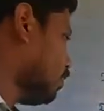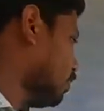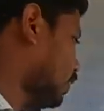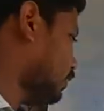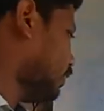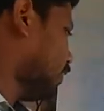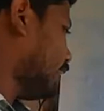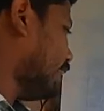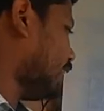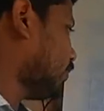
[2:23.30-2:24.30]
Right.
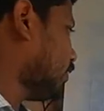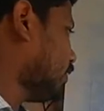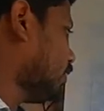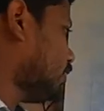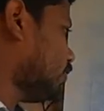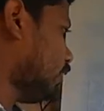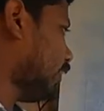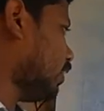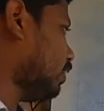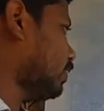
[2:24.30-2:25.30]
Next, so
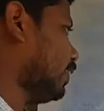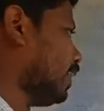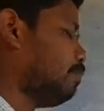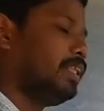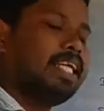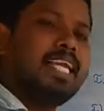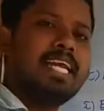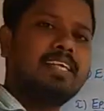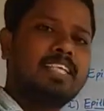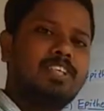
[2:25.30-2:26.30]
here
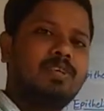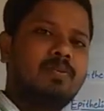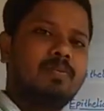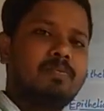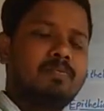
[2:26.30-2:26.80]
epithelial tissue